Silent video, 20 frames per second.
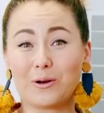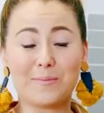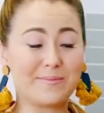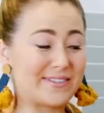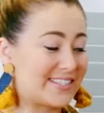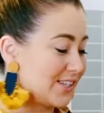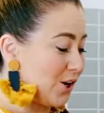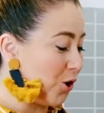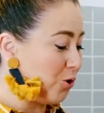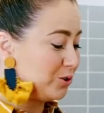I'm
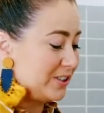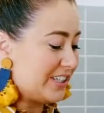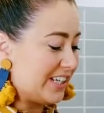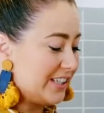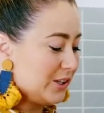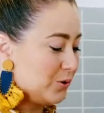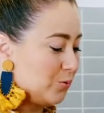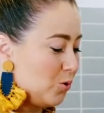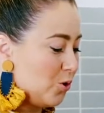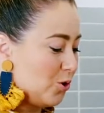
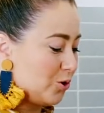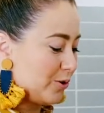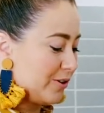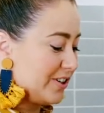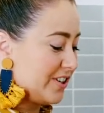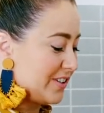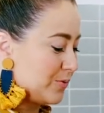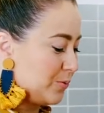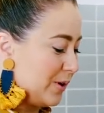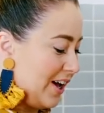salting the water
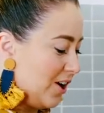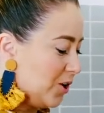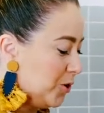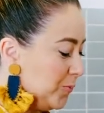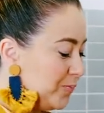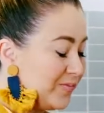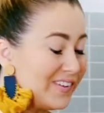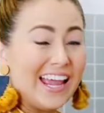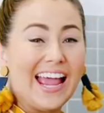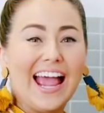as
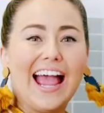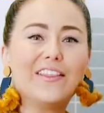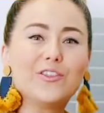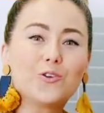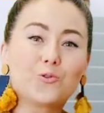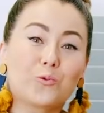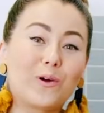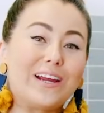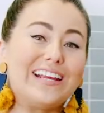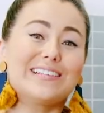well. And
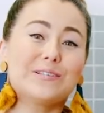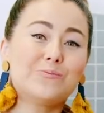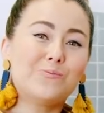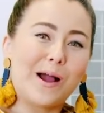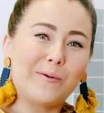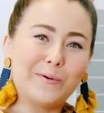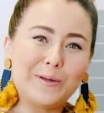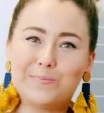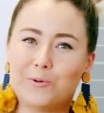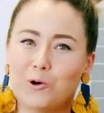the reason
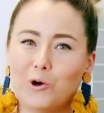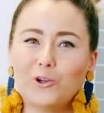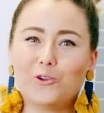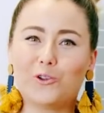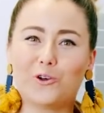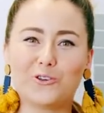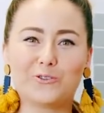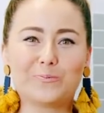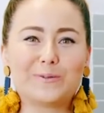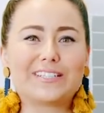why we boil
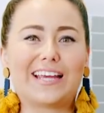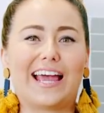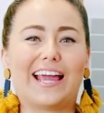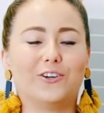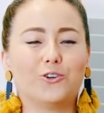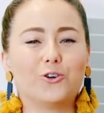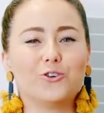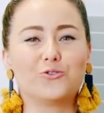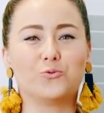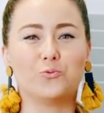those
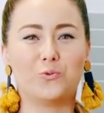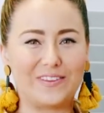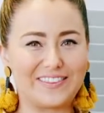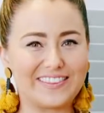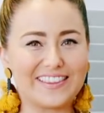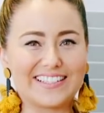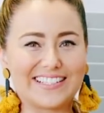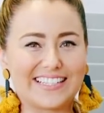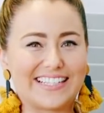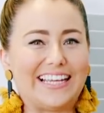potatoes with
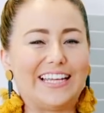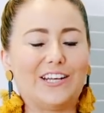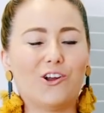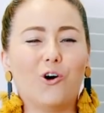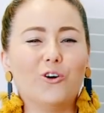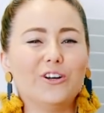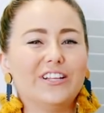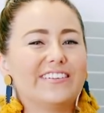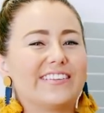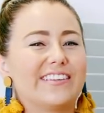the skin
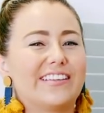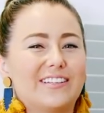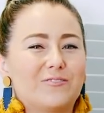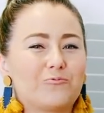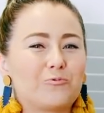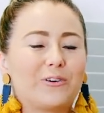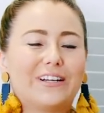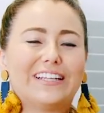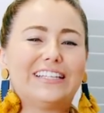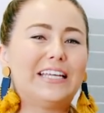on is it
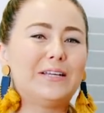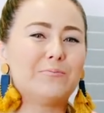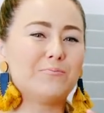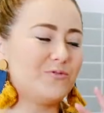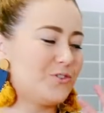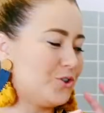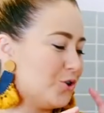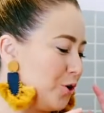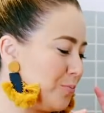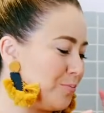really,
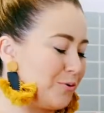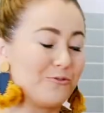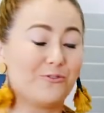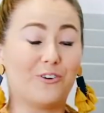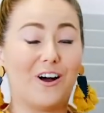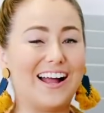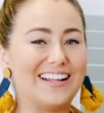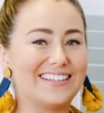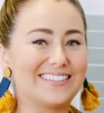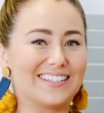
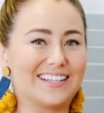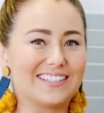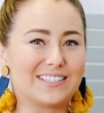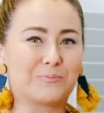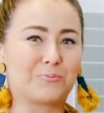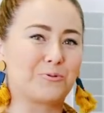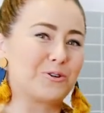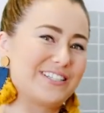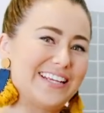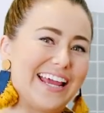provides us
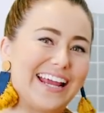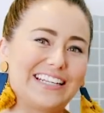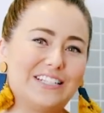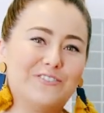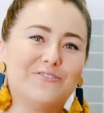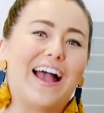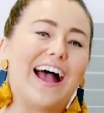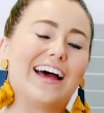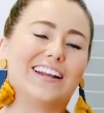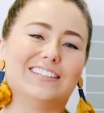a
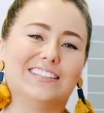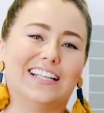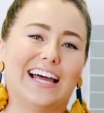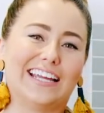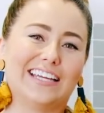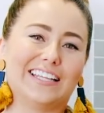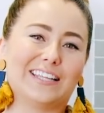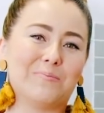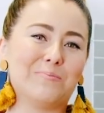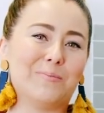protective outer
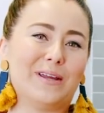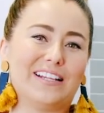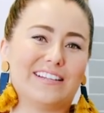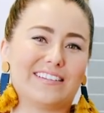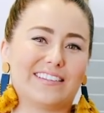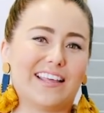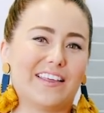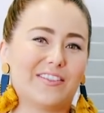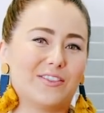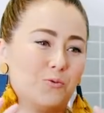layer that
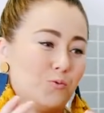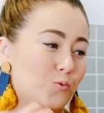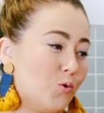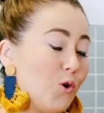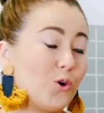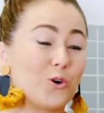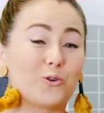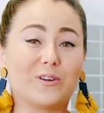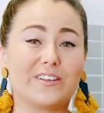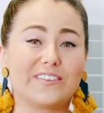means that the
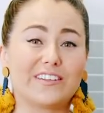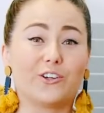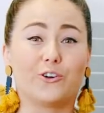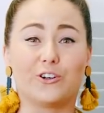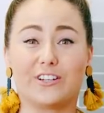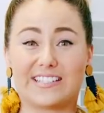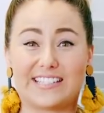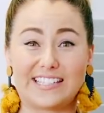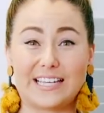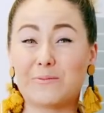water isn't
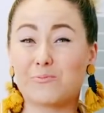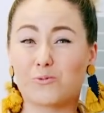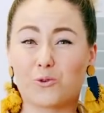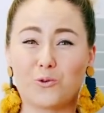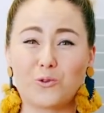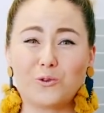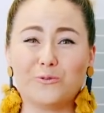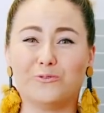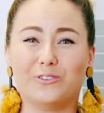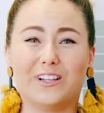going to seep
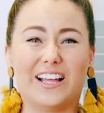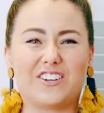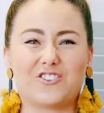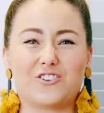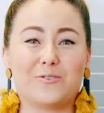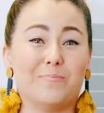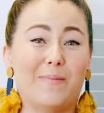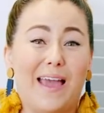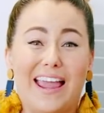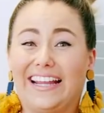through the
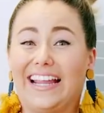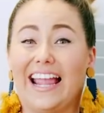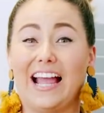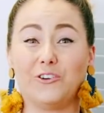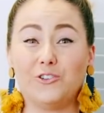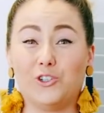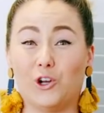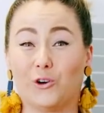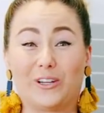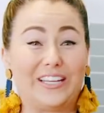flesh and make
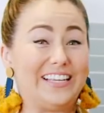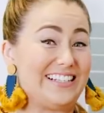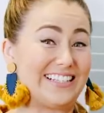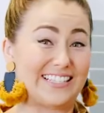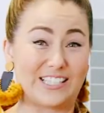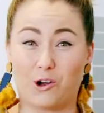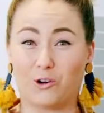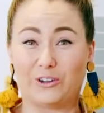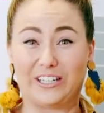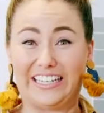our gnocchi
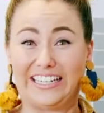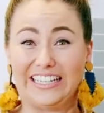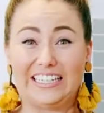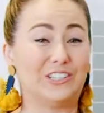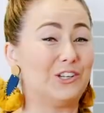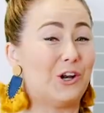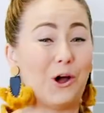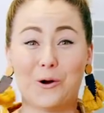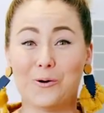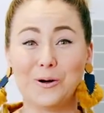soggy.
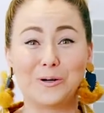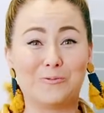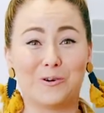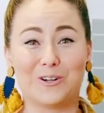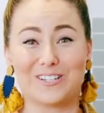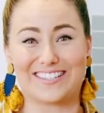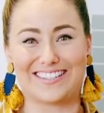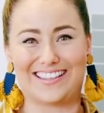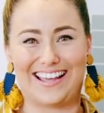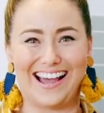No one
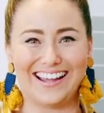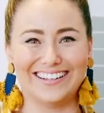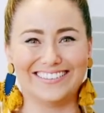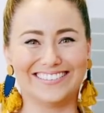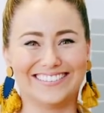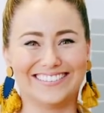wants that.